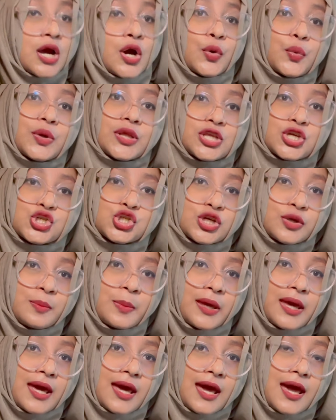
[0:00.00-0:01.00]
with a
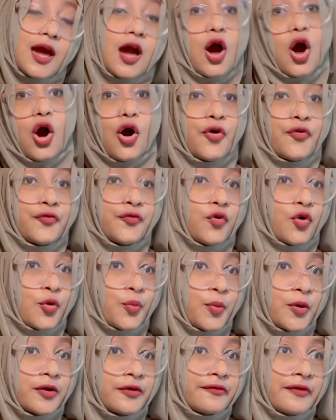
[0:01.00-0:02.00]
GPA of
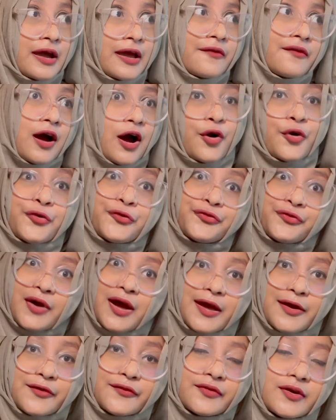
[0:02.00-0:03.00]
4.5 out of
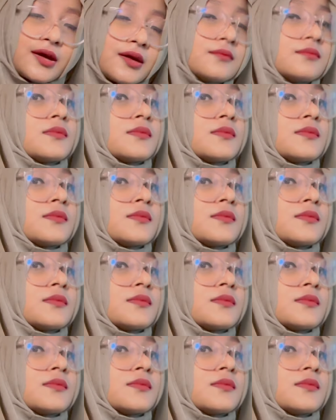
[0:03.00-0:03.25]
5.